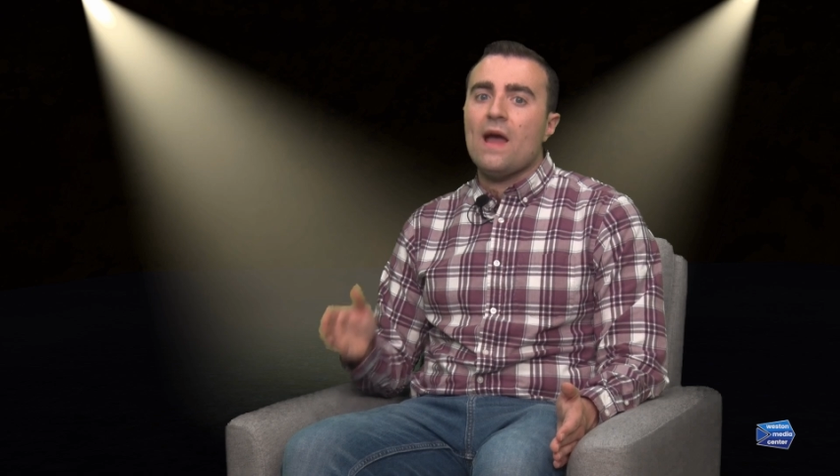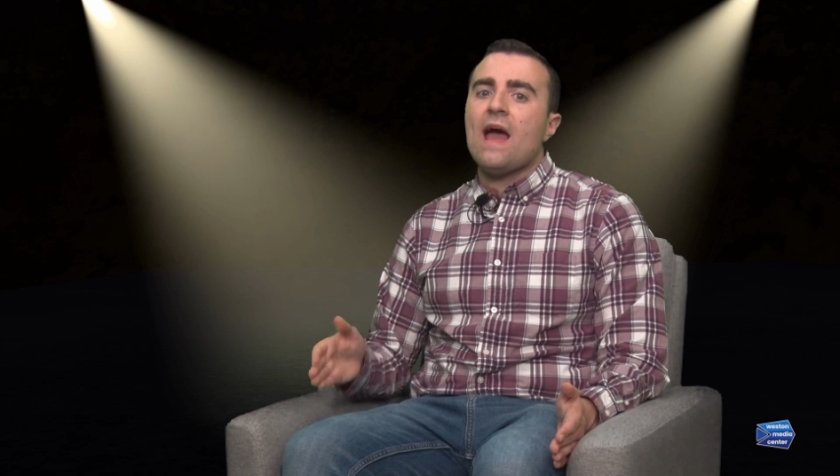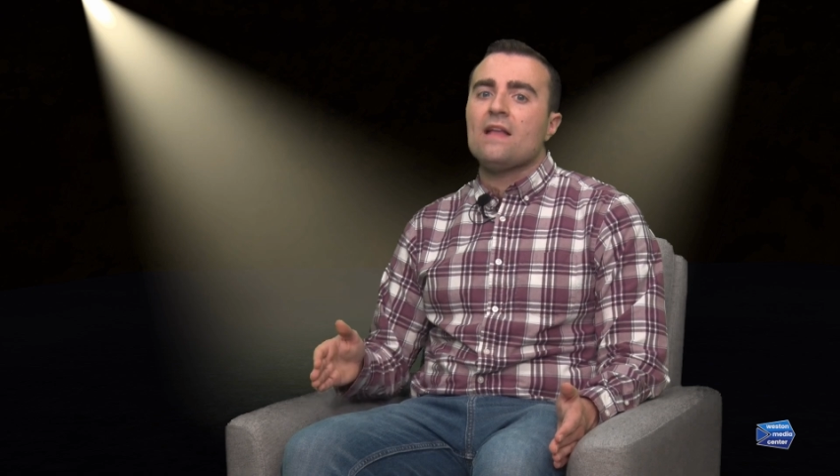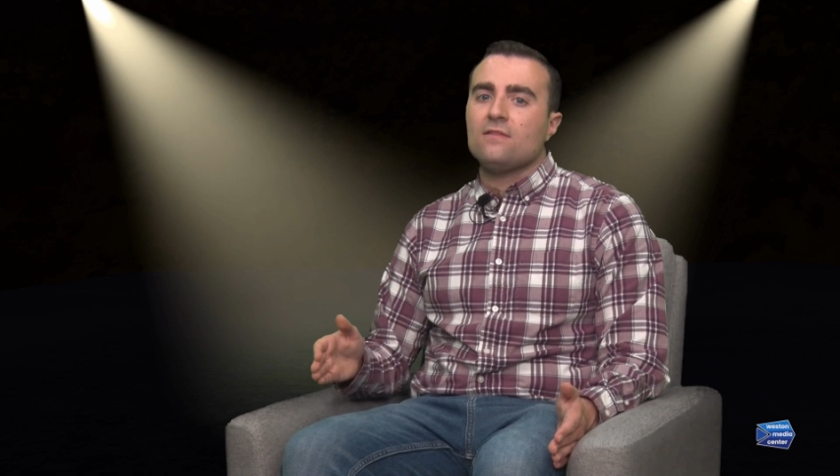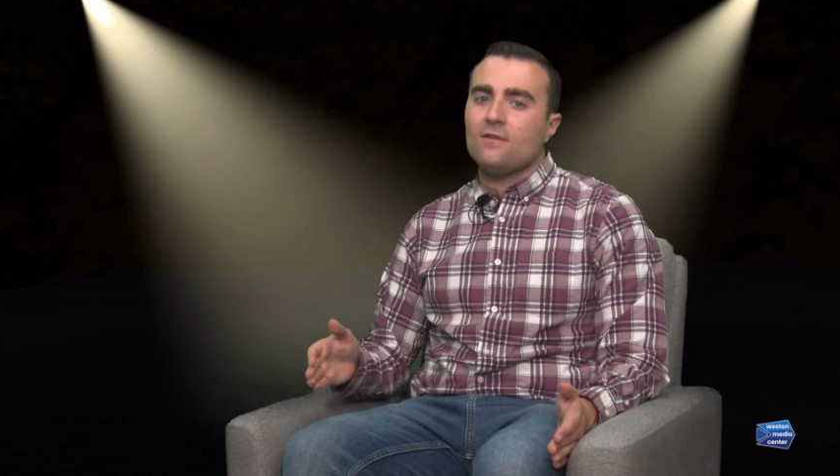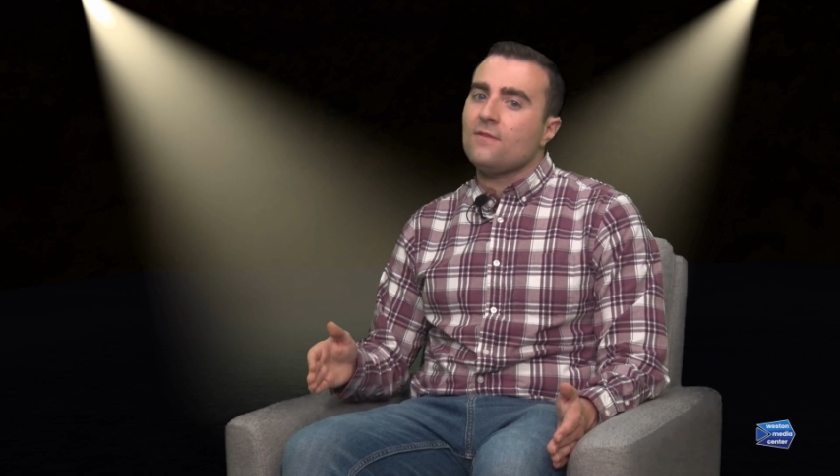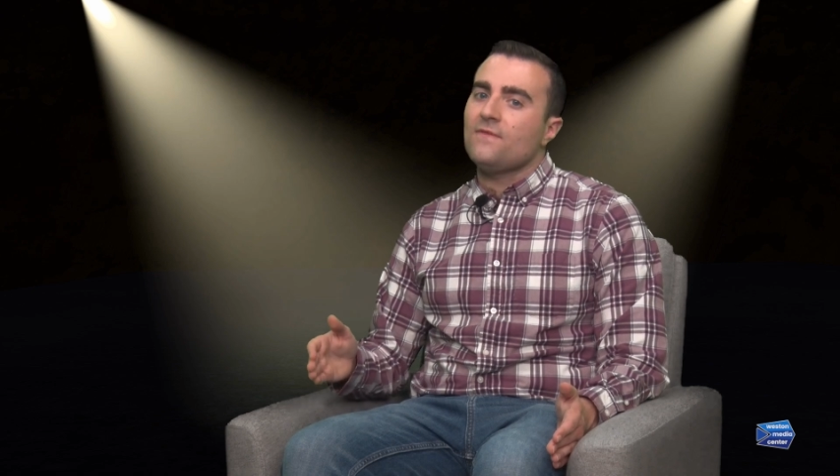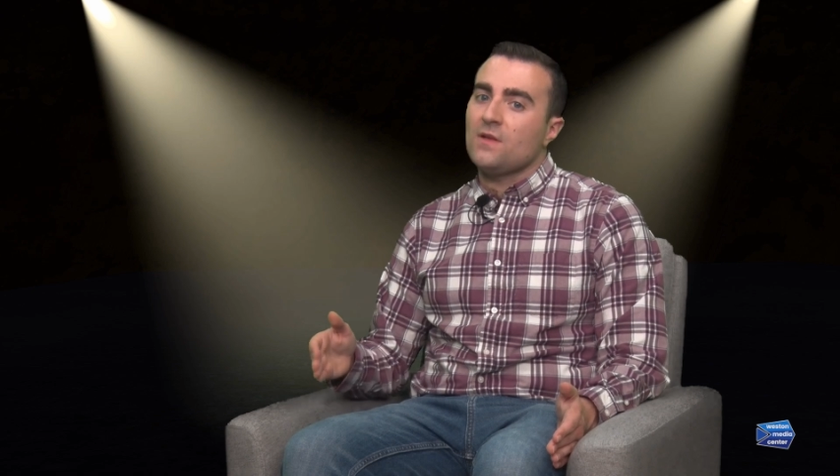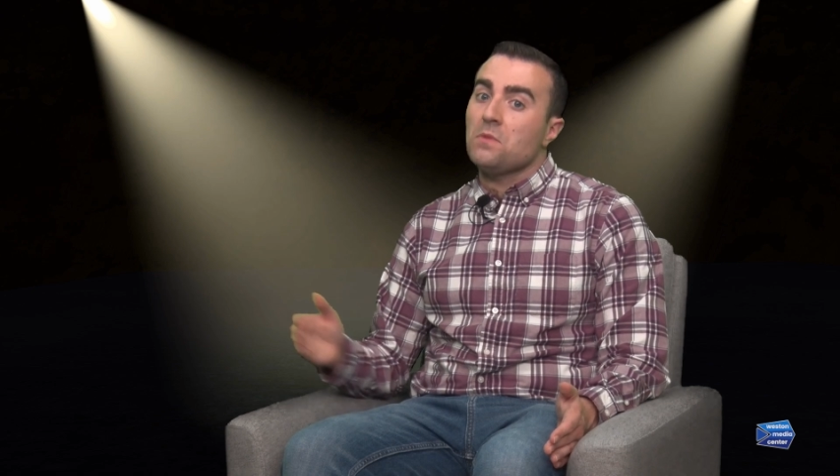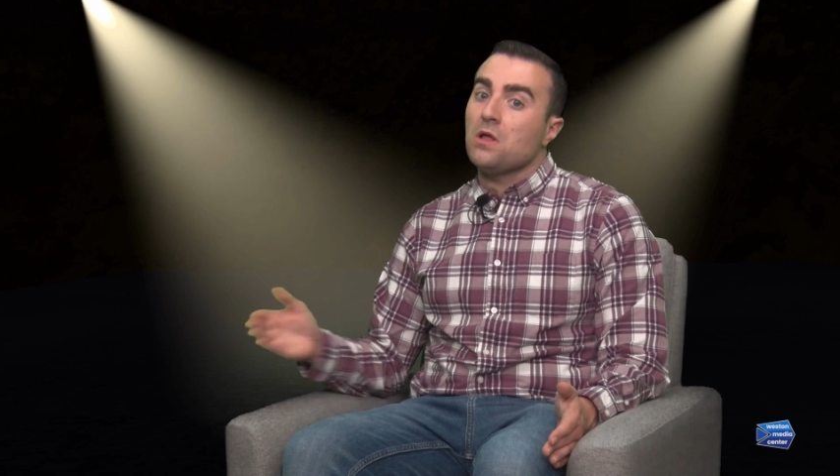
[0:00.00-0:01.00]
adds to the
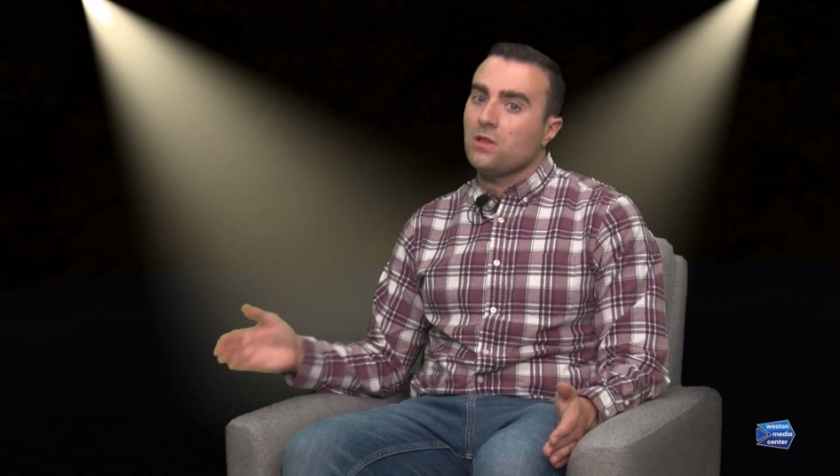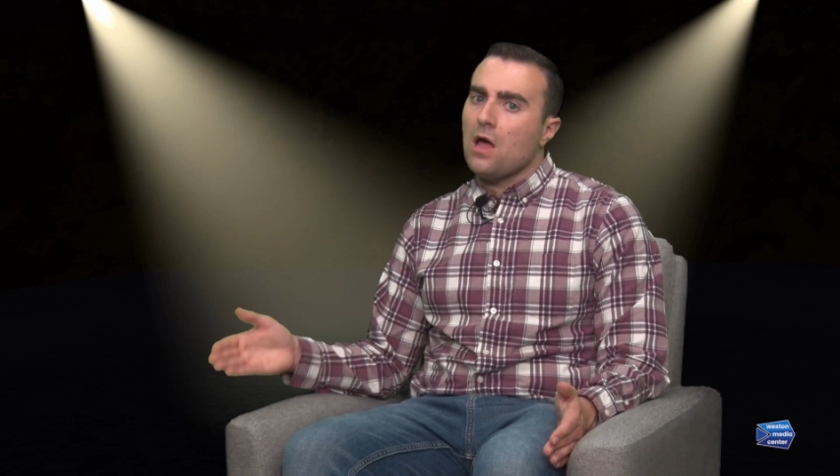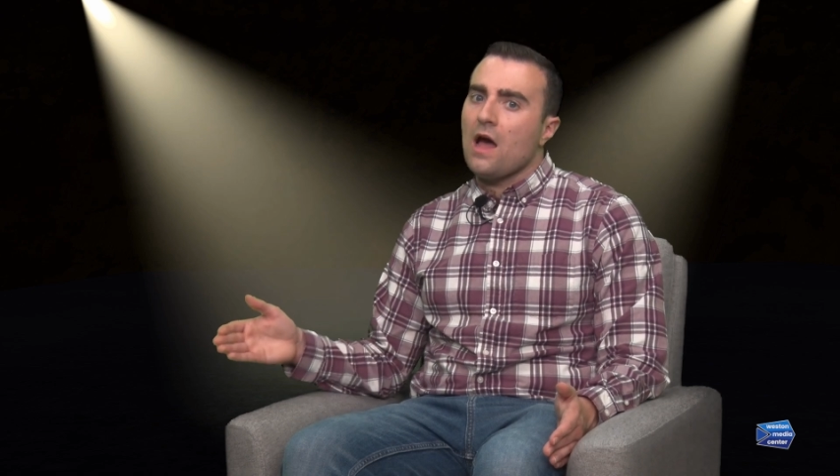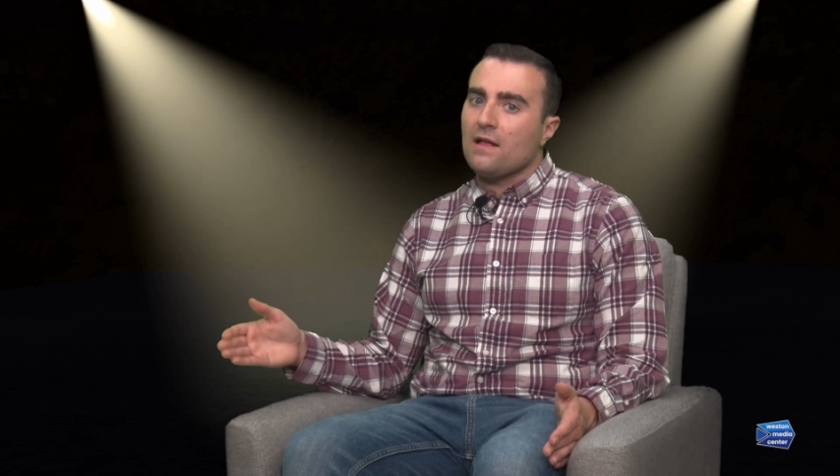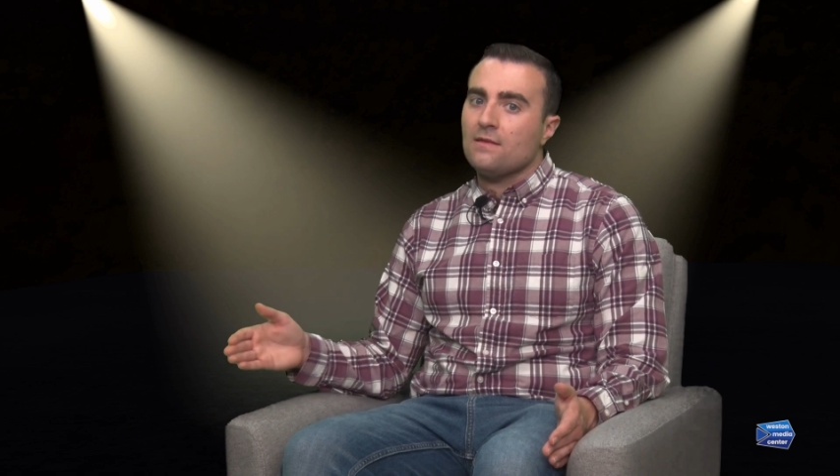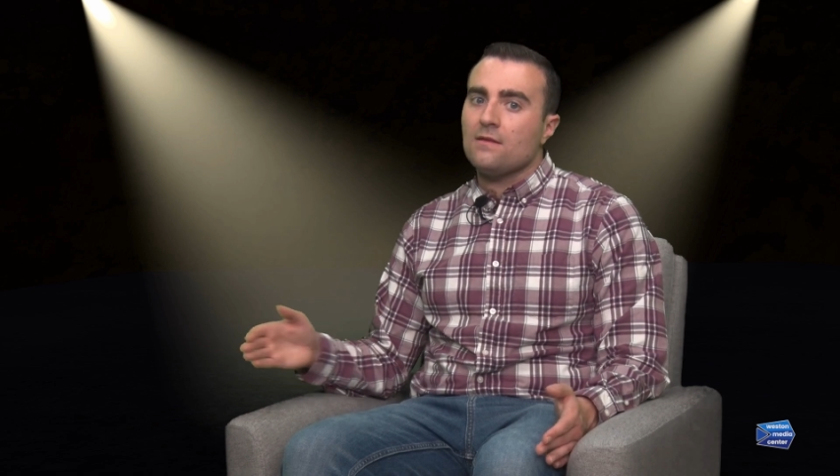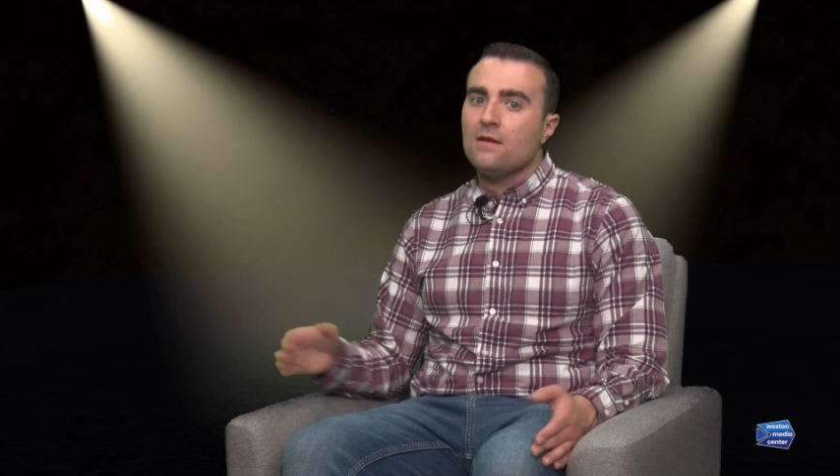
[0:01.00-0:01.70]
film a lot.